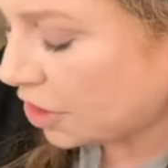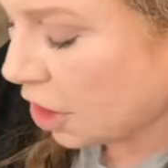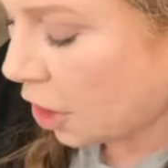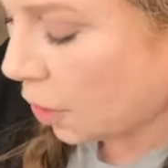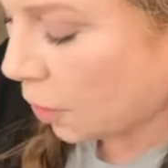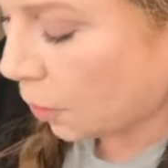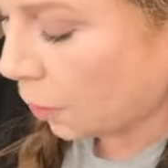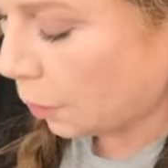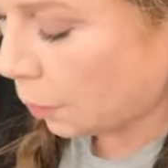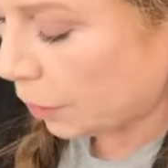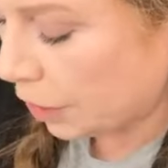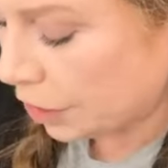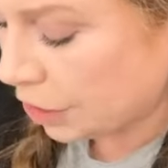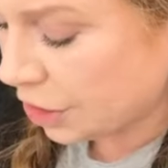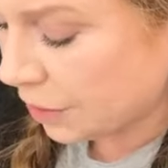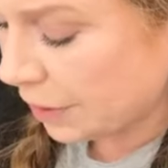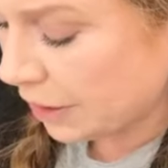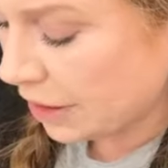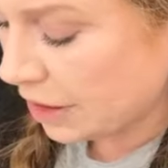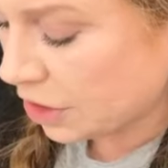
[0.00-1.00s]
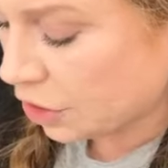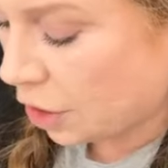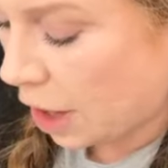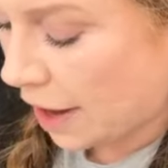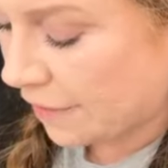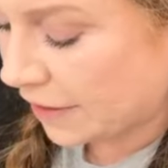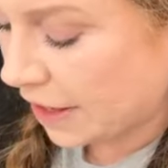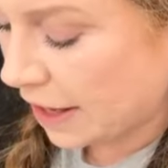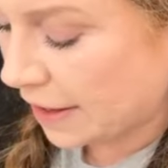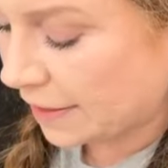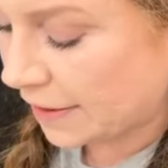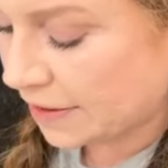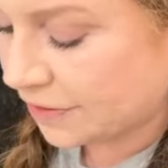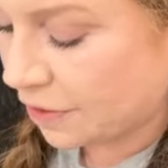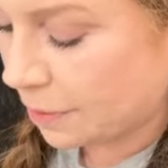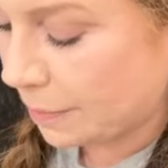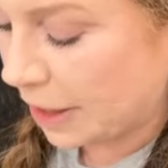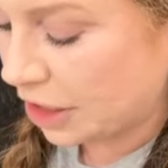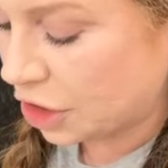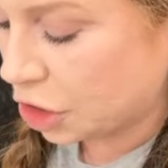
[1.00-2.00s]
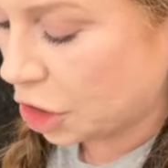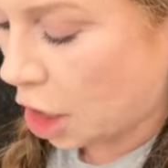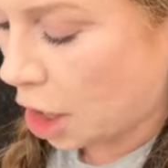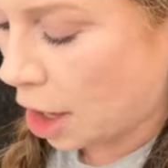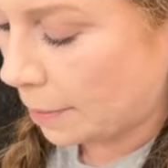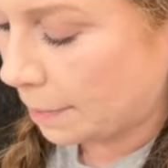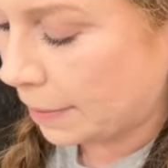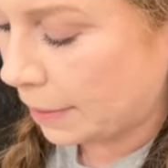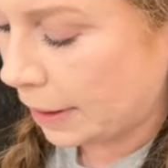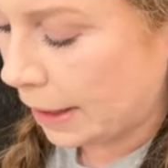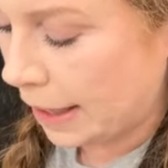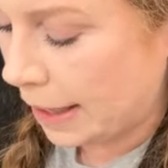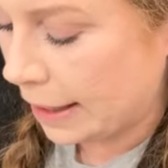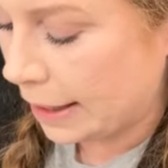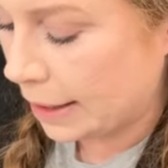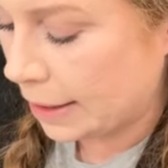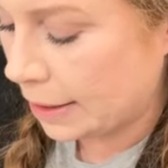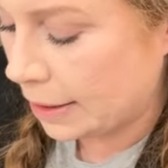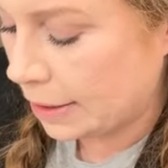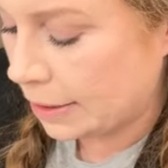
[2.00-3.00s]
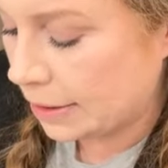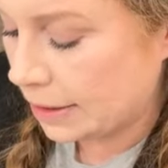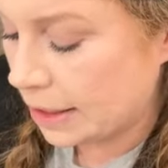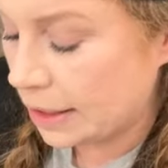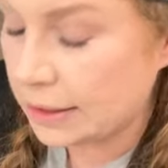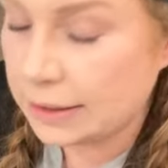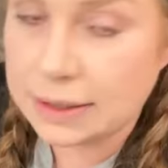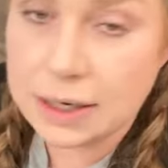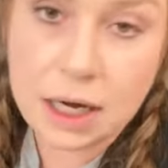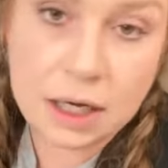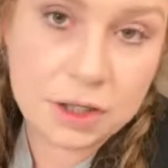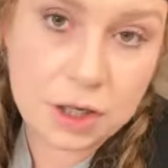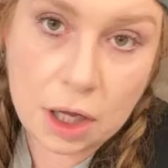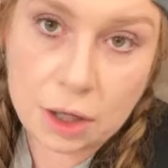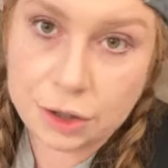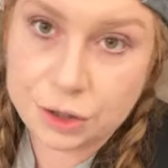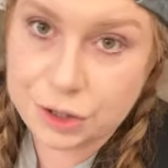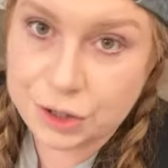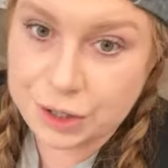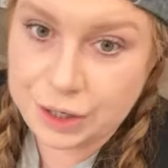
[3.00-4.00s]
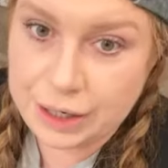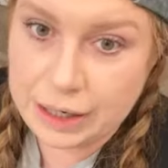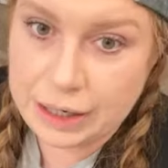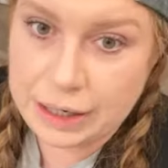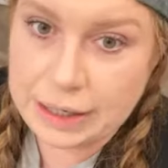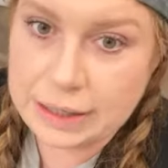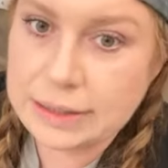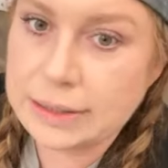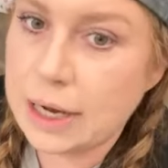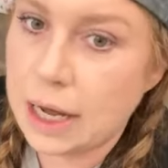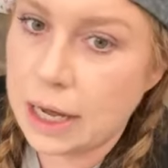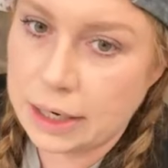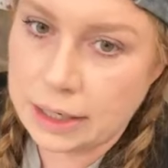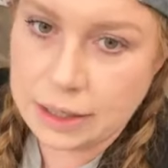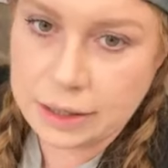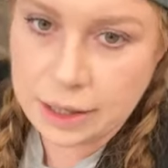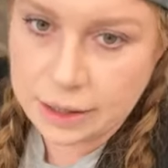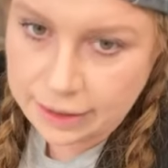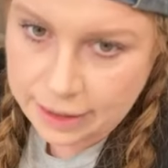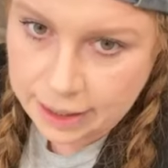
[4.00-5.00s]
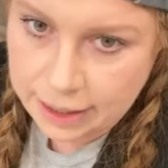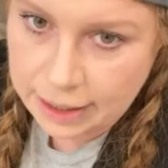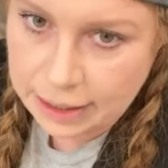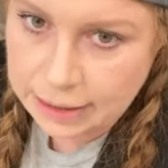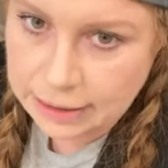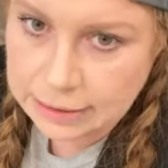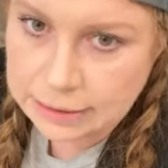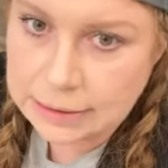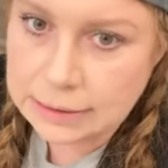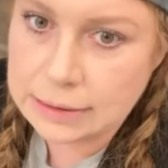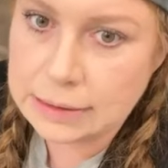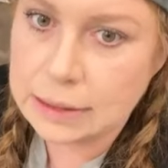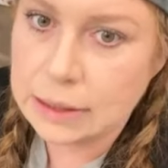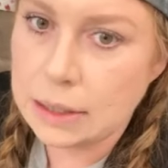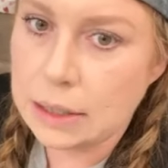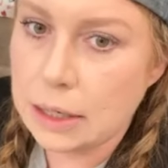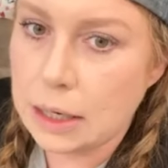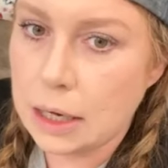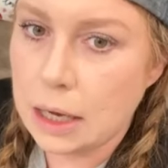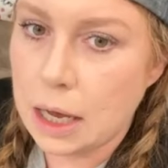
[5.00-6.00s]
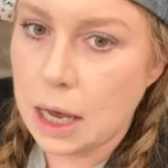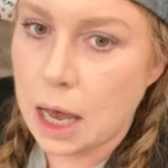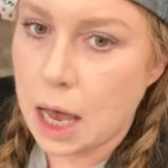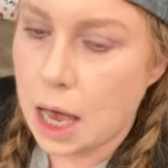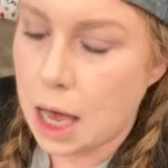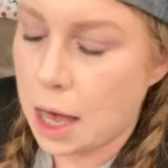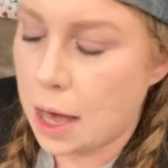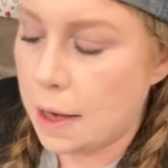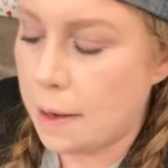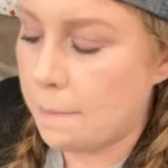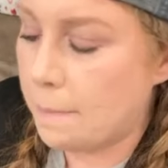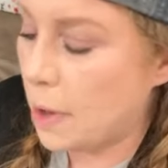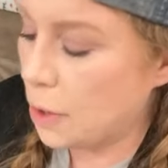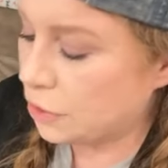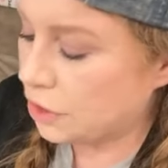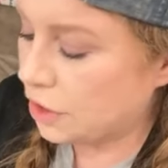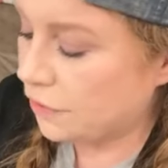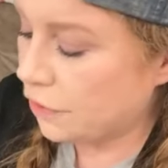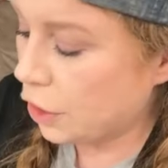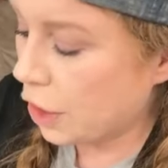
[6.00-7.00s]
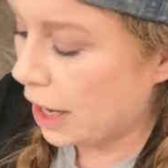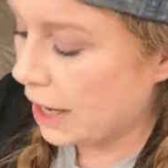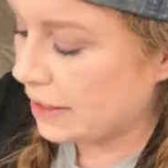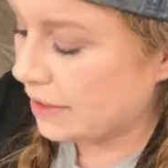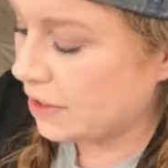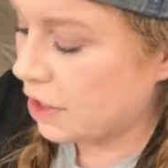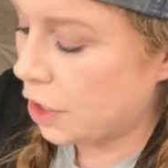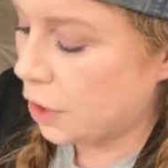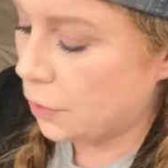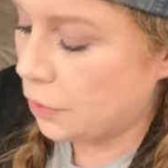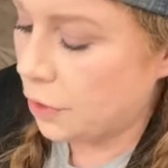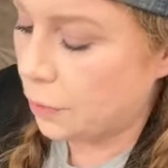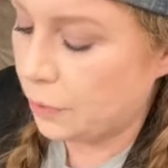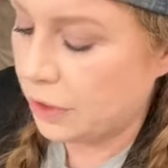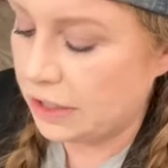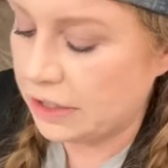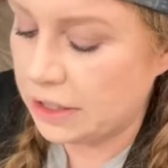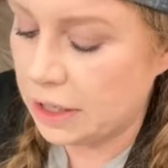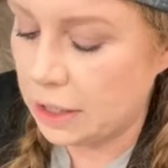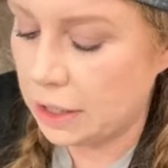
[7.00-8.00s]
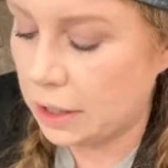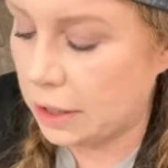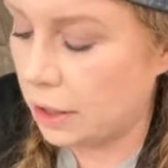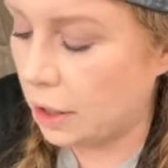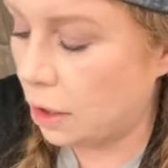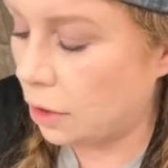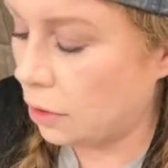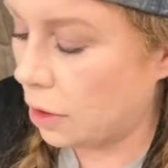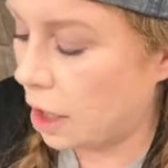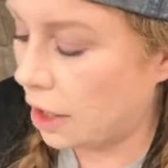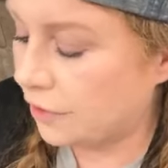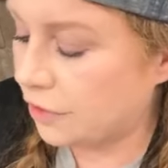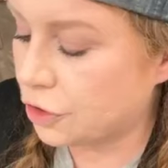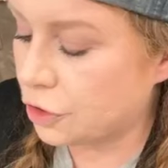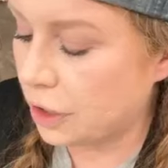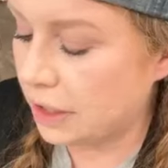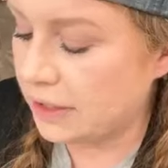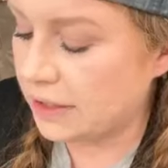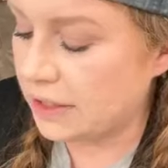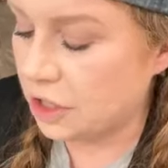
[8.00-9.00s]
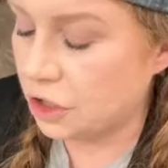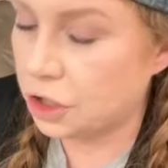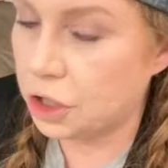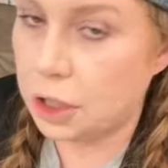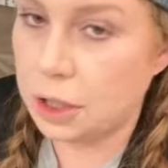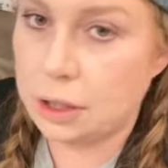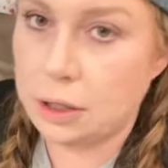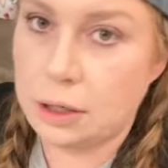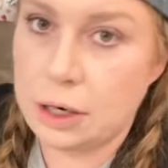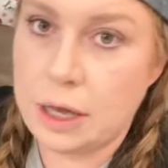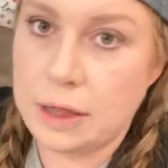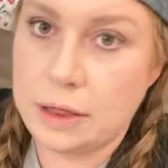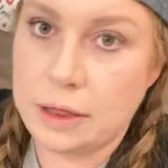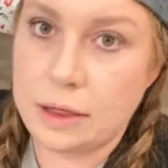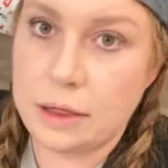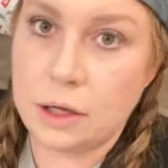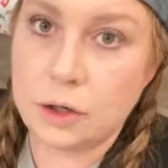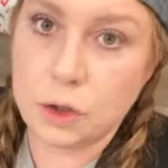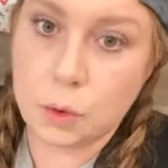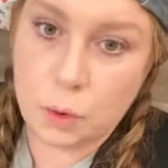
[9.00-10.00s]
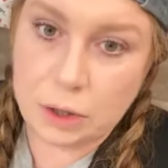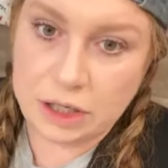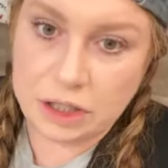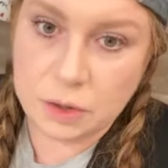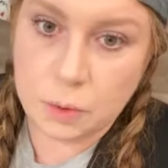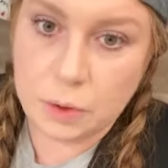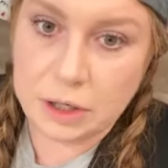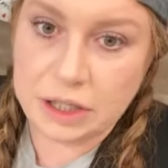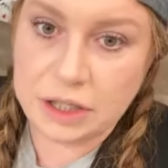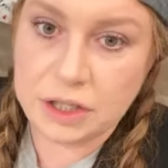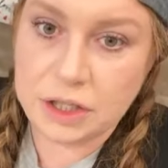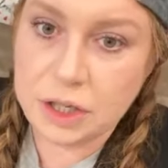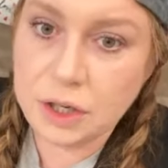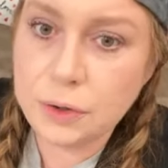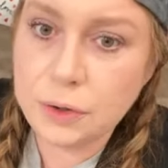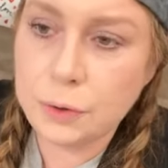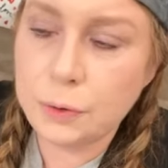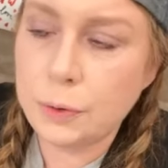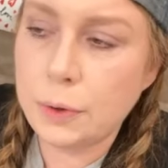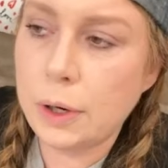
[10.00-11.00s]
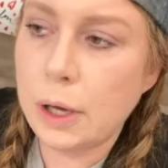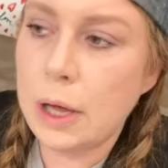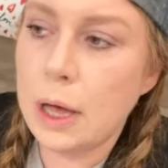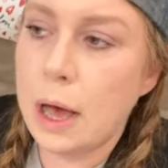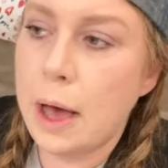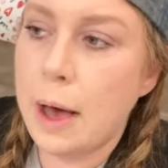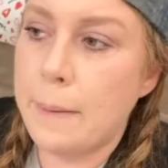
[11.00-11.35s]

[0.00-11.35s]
So we're doing this craft kit that's from my shop and it is not Dollar Tree. It's not any of the things. Most of you guys know that we did a lot of transition in 2022